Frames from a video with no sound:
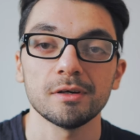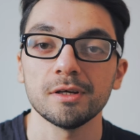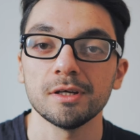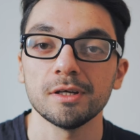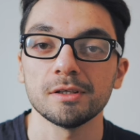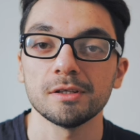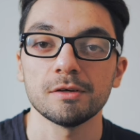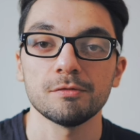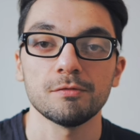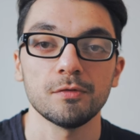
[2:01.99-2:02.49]

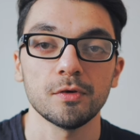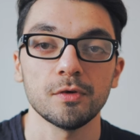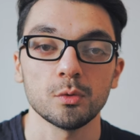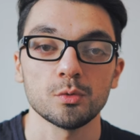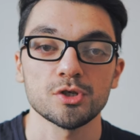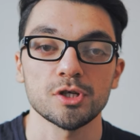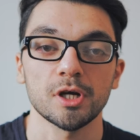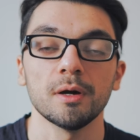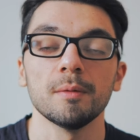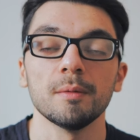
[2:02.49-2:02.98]
in the
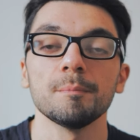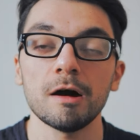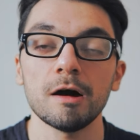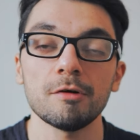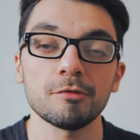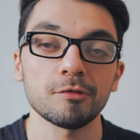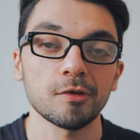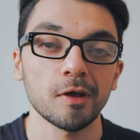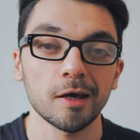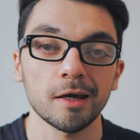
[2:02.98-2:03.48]
future.
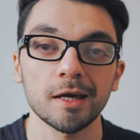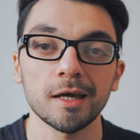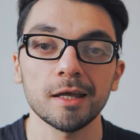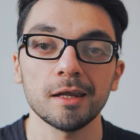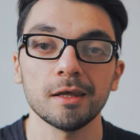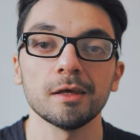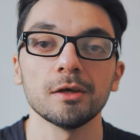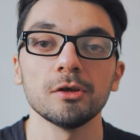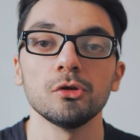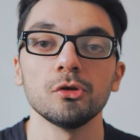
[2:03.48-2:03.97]
After getting